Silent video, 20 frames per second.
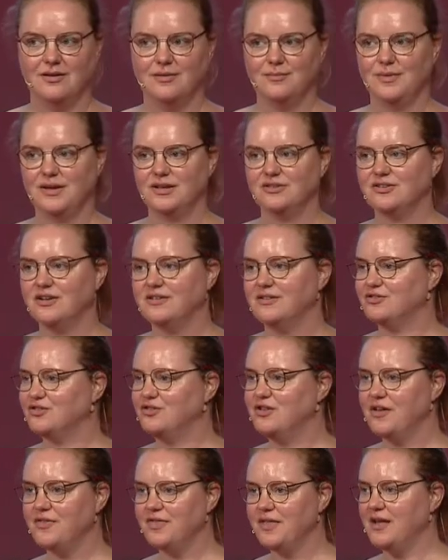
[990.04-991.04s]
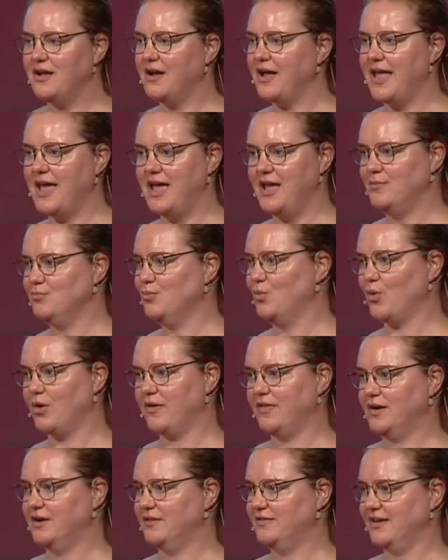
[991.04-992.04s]
Because I, there's nothing I hate
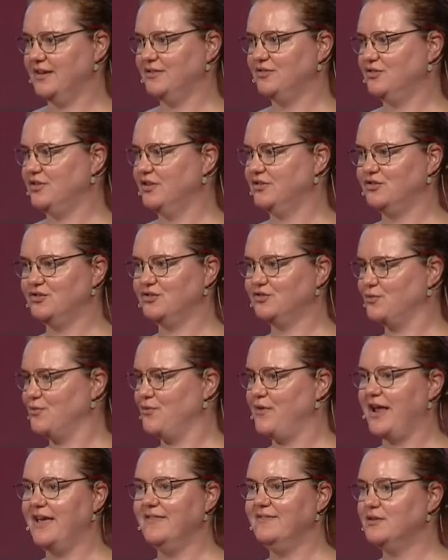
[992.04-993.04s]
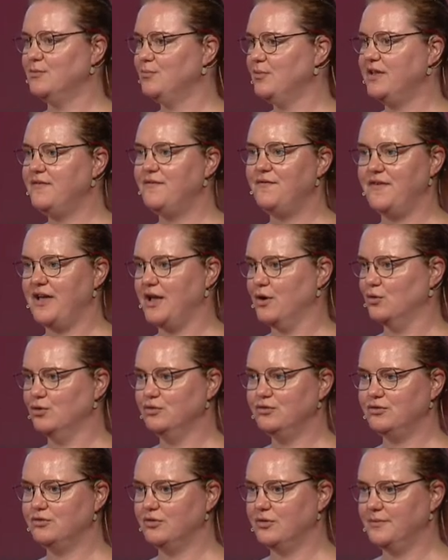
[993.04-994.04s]
more than a test that just randomly
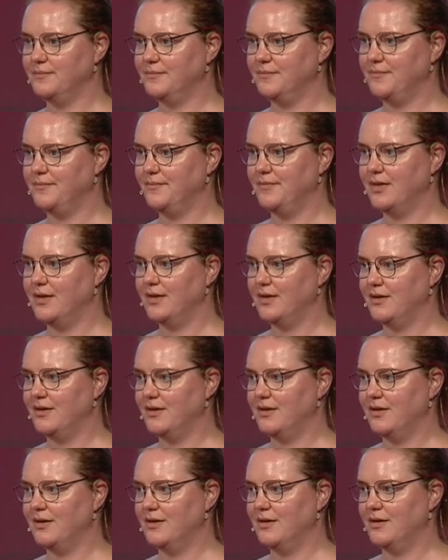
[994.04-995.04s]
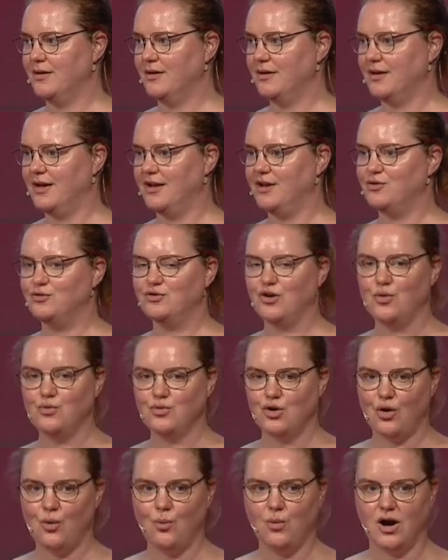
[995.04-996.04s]
fails, and you
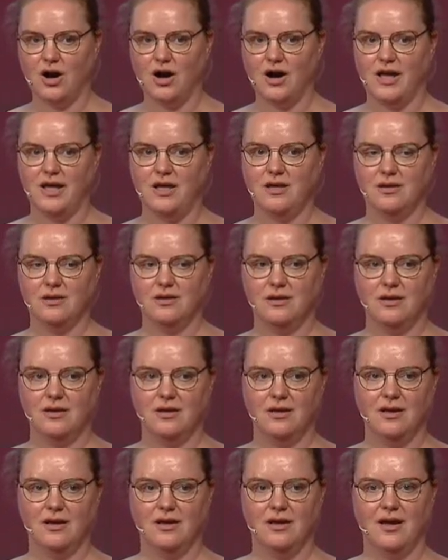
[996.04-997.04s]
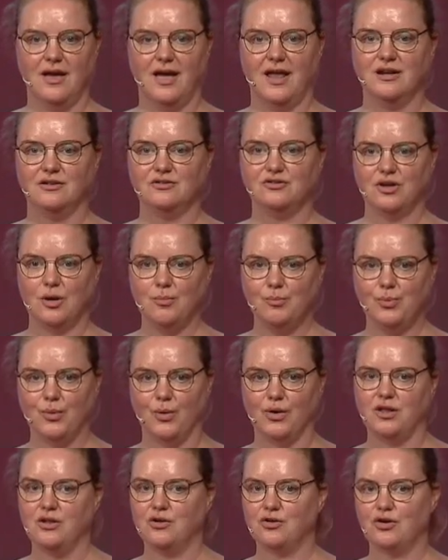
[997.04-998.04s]
don't know why, and at some
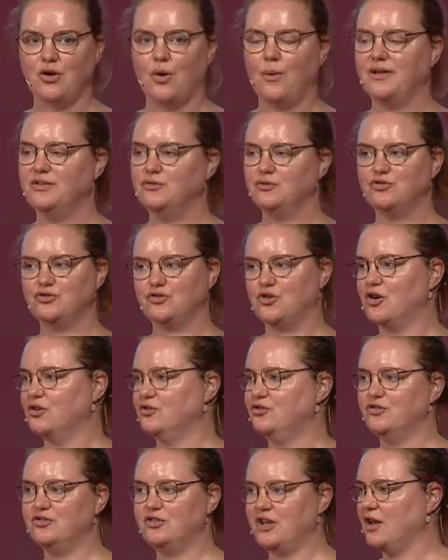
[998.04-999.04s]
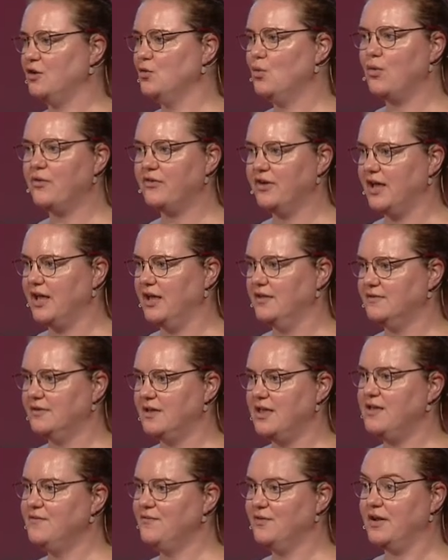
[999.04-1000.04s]
point you're going to start just ignoring it,
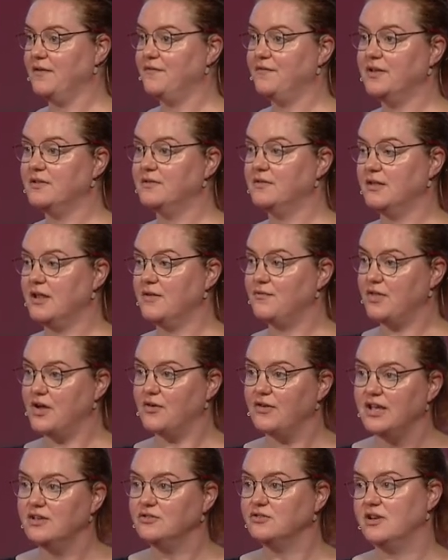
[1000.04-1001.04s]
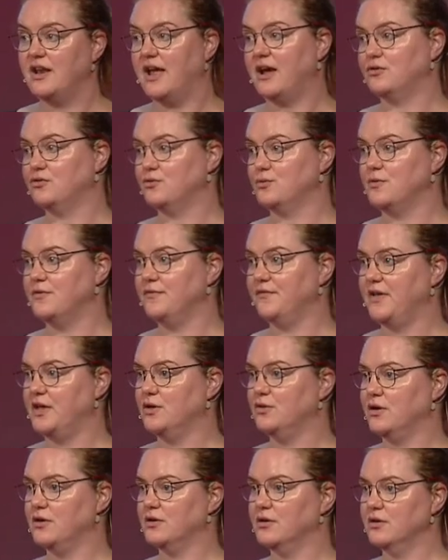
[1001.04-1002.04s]
even if, it, if there is an actual
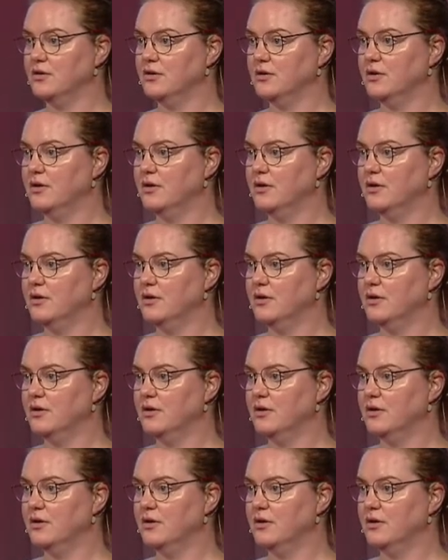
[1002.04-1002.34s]
failure.